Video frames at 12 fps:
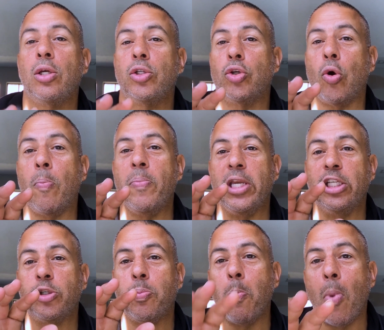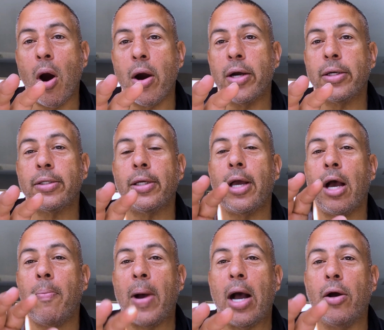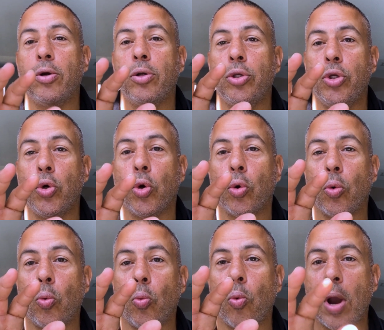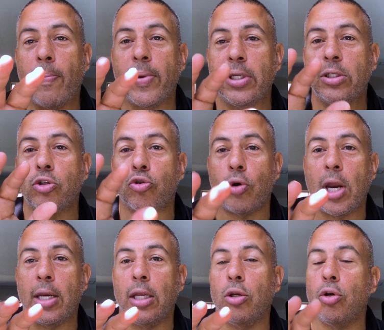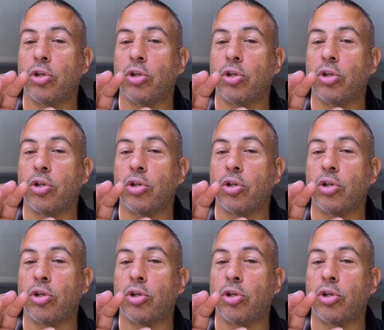So be smart about your weapons training.